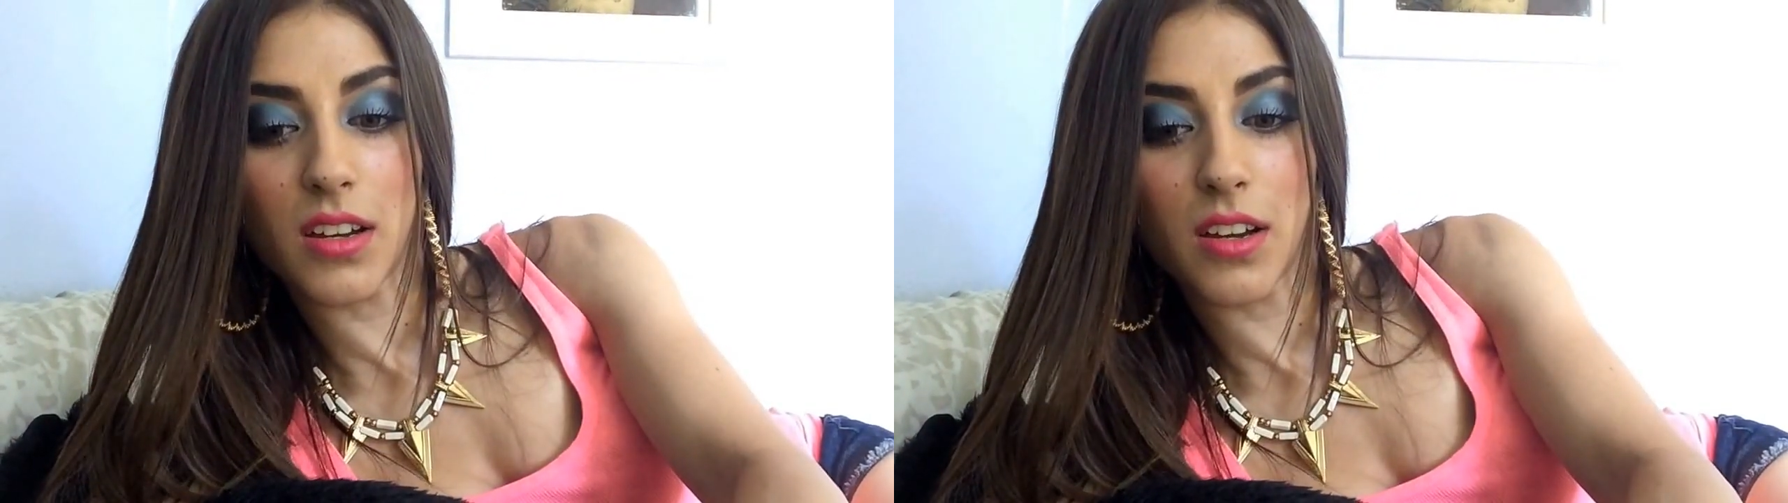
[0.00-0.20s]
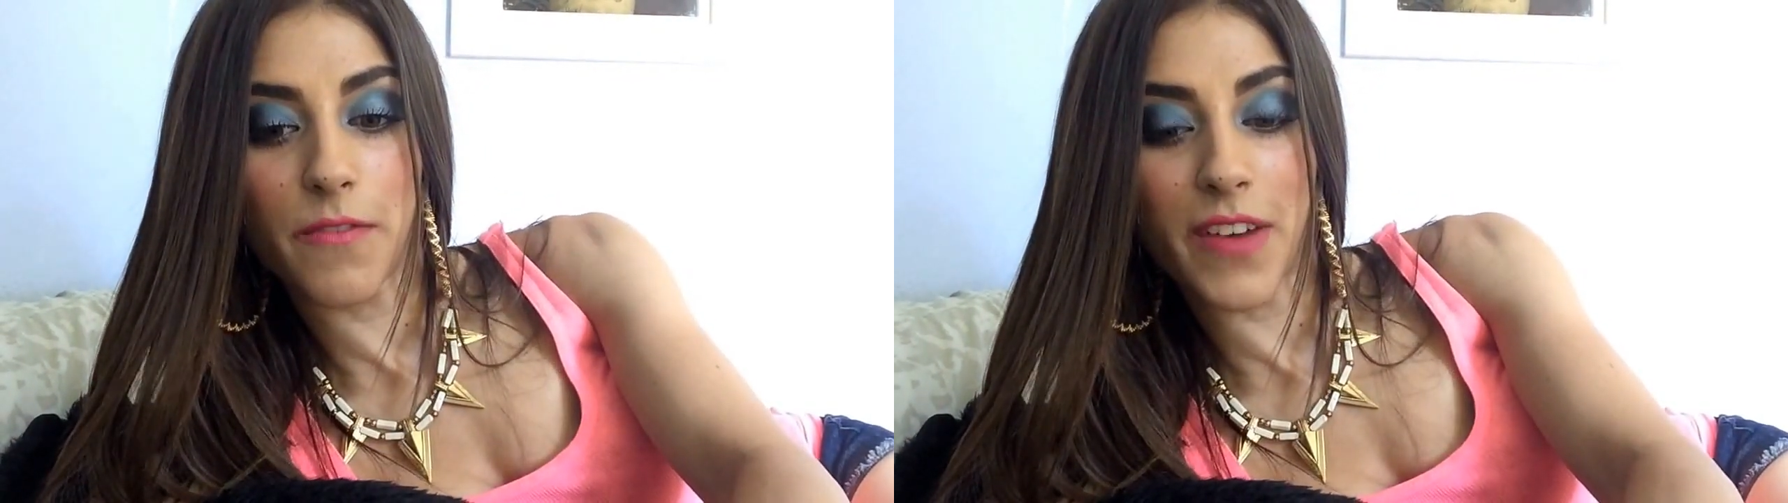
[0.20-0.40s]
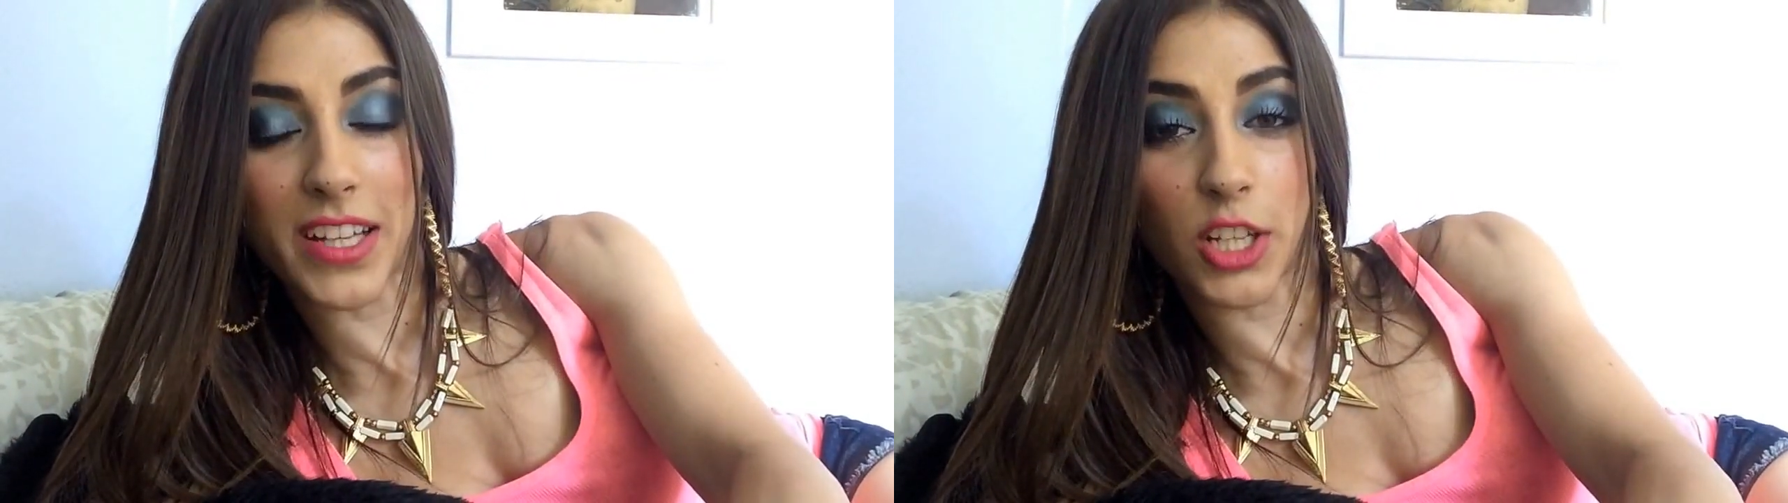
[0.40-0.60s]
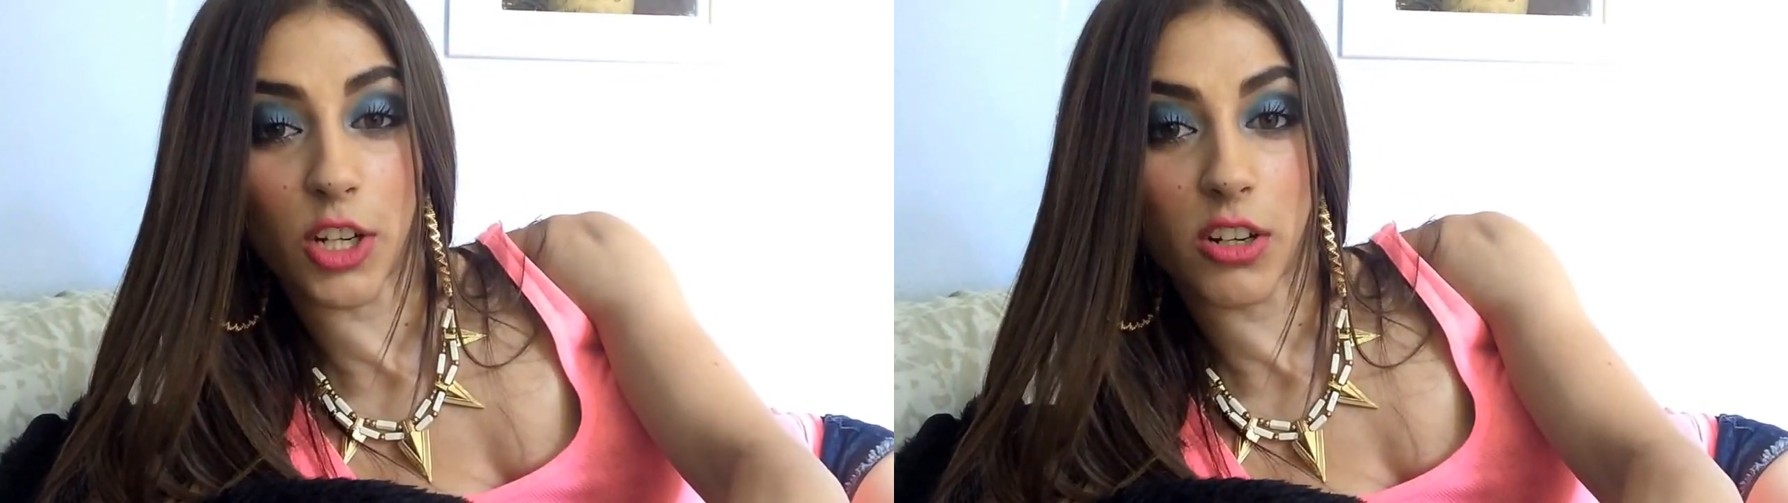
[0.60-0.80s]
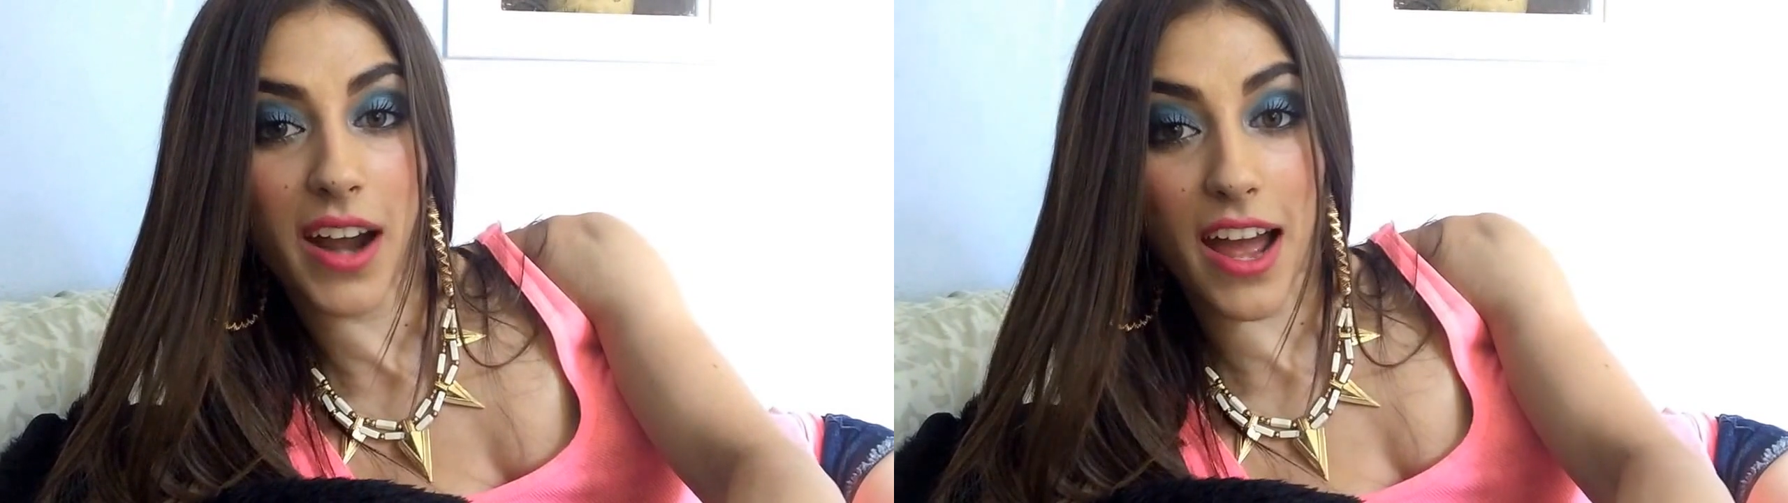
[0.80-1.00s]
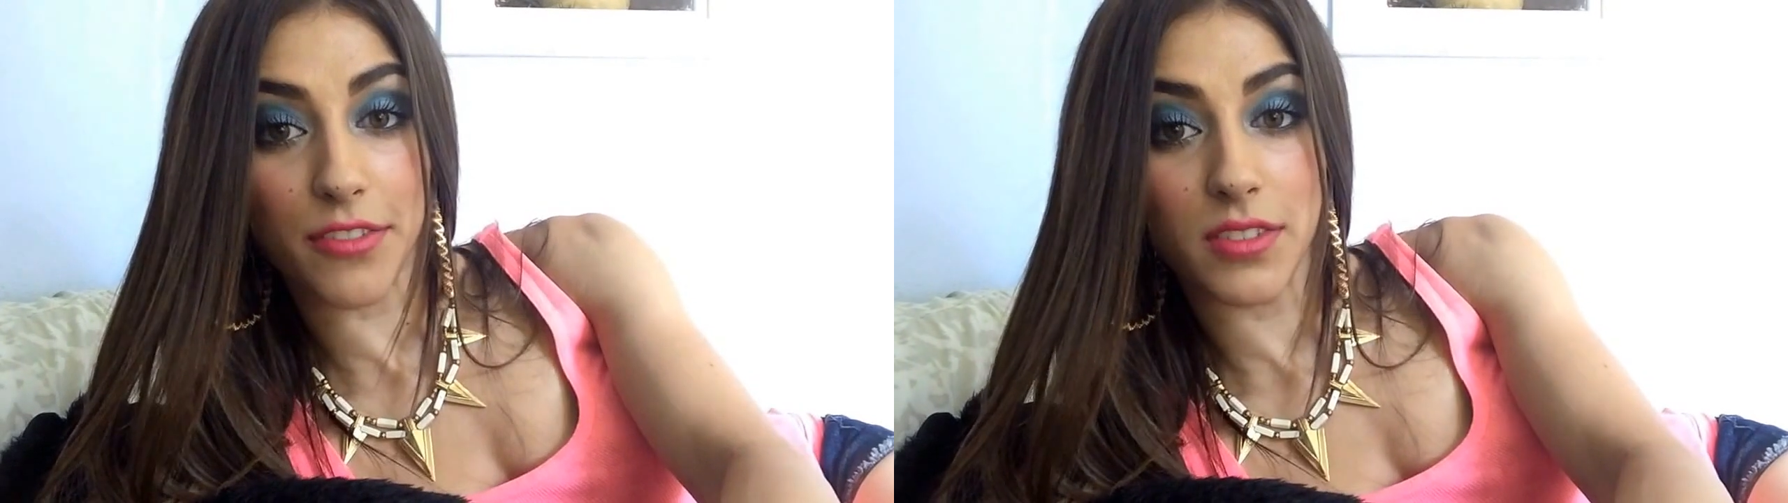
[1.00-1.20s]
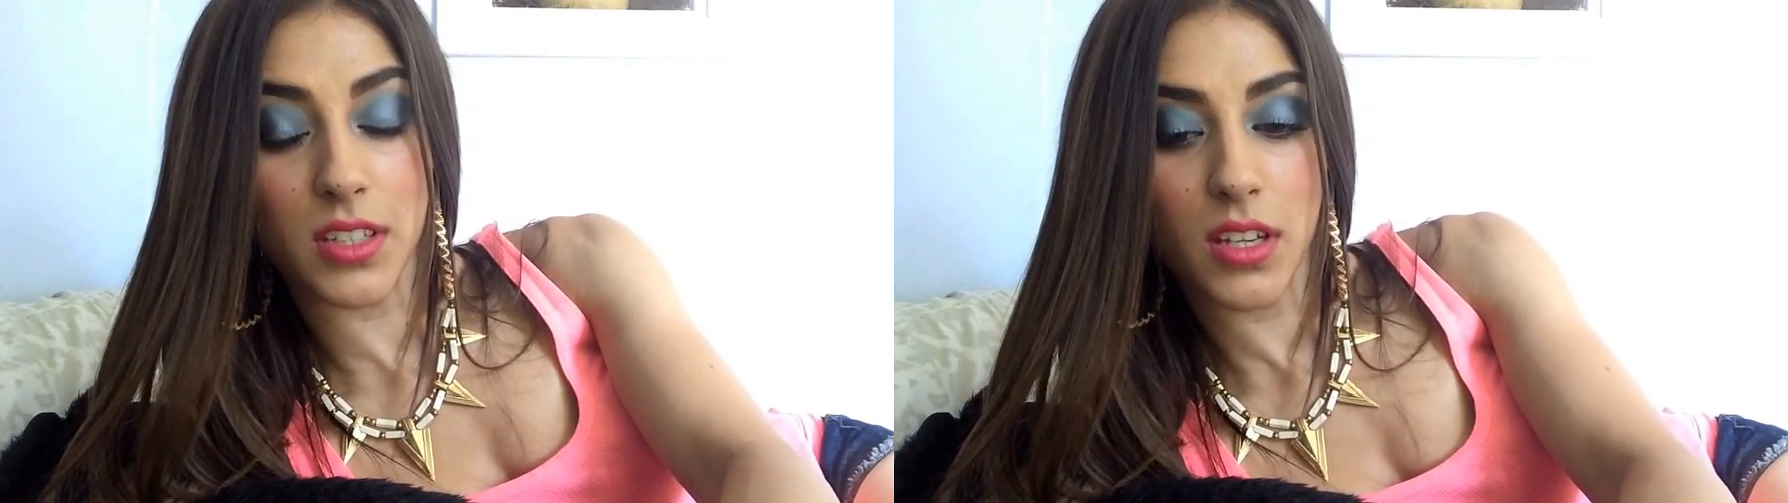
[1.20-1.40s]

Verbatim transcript: affect our craft.